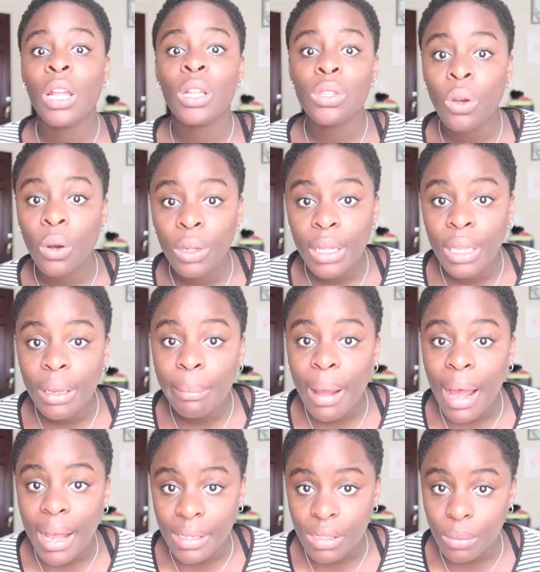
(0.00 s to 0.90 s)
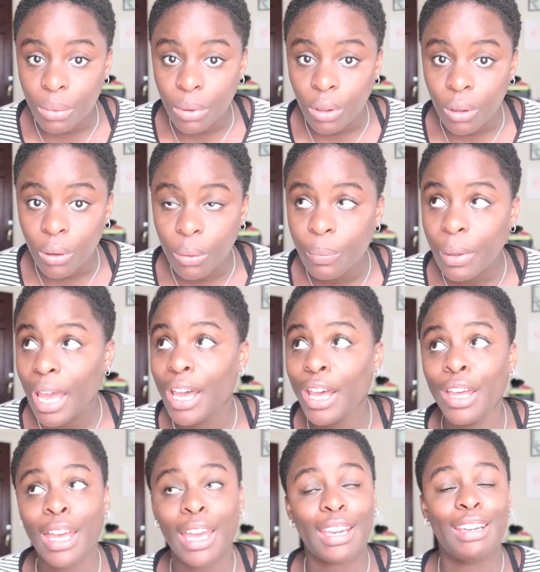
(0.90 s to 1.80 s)
Totally impossible.
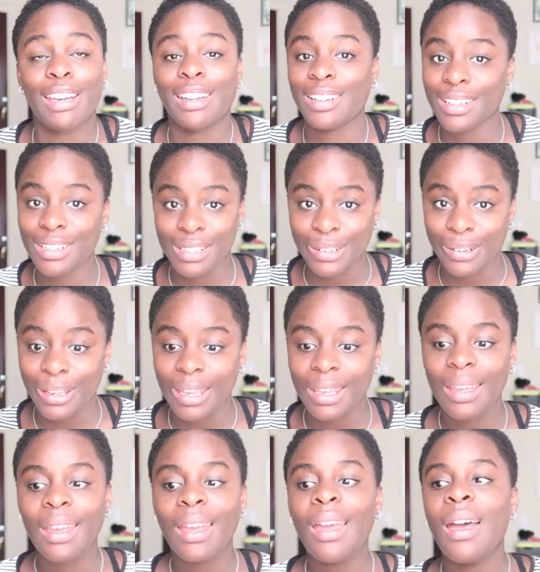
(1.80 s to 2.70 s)
I couldn't do it.